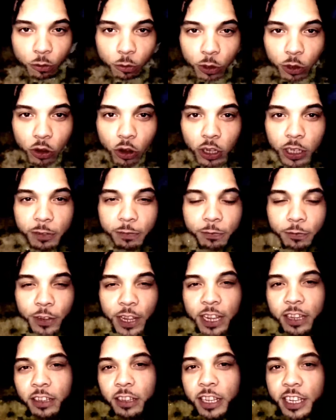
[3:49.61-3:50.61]
We'll call it
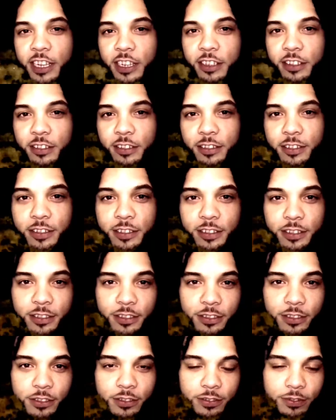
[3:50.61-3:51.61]
Flatland
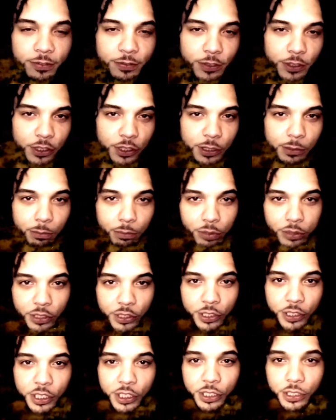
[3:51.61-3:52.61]
for
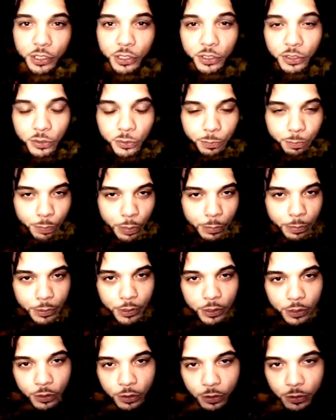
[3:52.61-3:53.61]
simplicity's
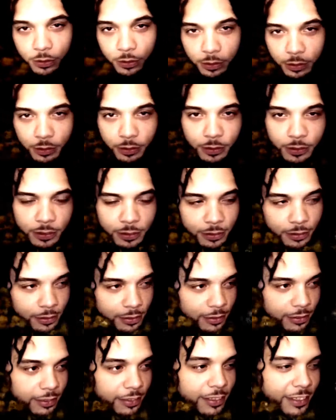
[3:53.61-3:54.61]
purposes.
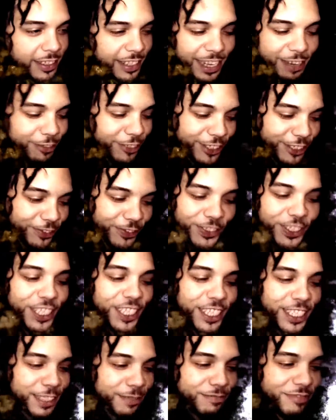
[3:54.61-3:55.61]
That was a
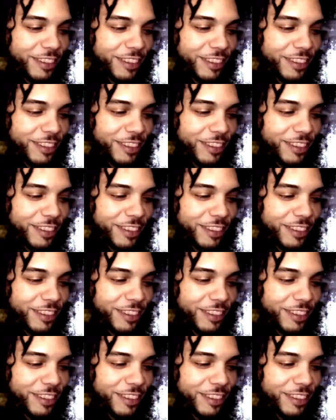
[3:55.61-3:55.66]
very good